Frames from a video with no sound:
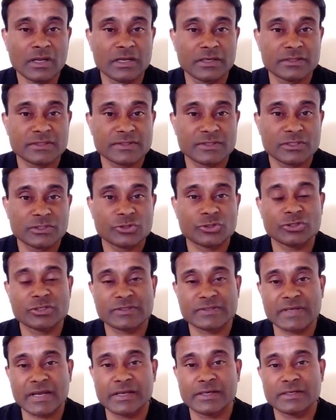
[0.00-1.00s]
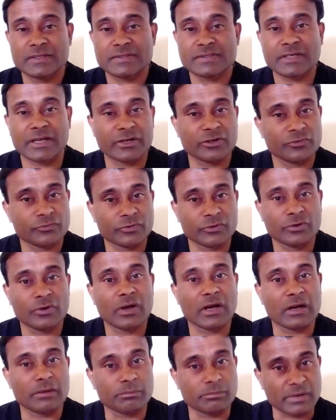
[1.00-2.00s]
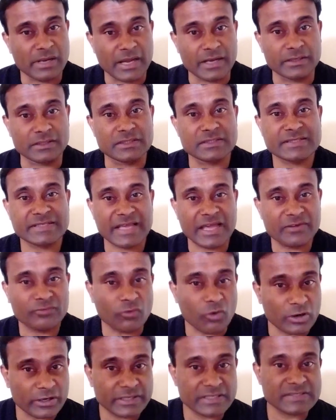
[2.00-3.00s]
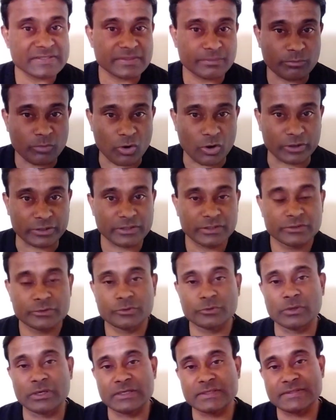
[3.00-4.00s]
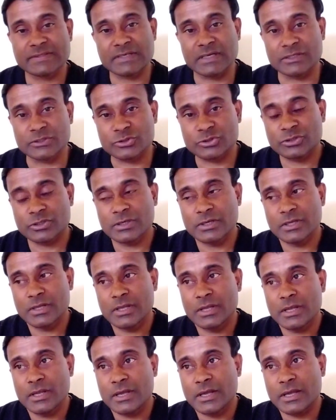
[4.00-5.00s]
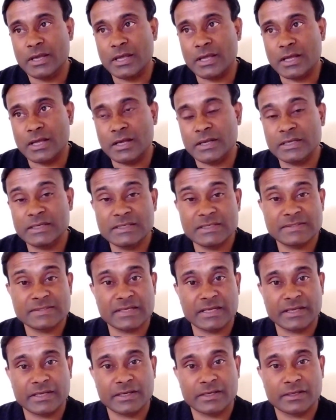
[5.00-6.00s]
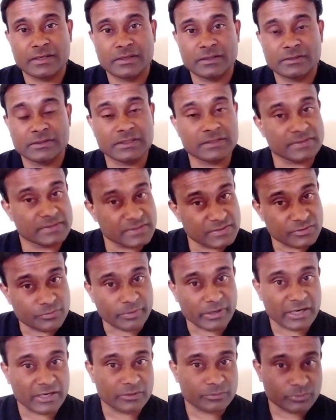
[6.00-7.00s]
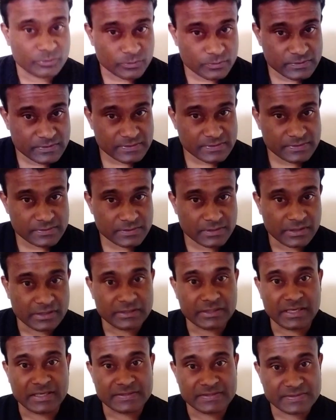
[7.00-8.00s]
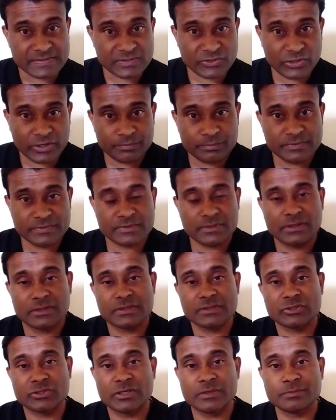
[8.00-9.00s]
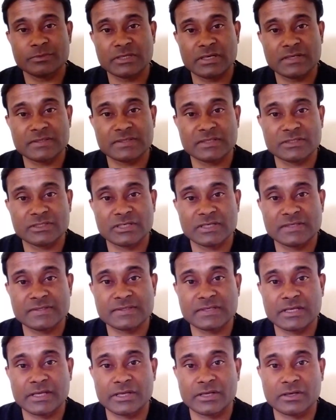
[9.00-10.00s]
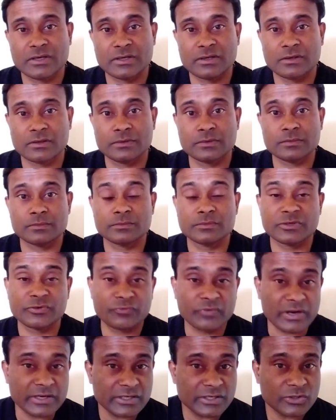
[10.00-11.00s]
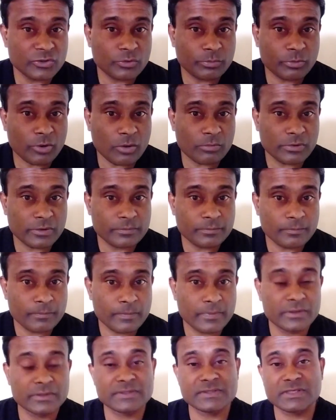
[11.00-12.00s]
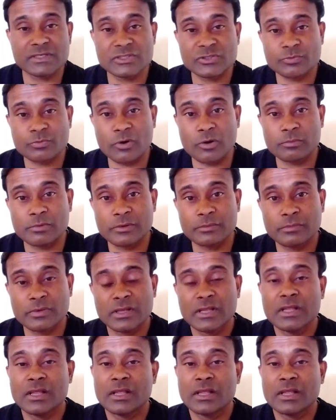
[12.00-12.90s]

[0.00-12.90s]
And research design is kind of, a plan, scaffolding support to our research. It is like the systematic process. It has a steps are such as, like, defining your problem, research problem.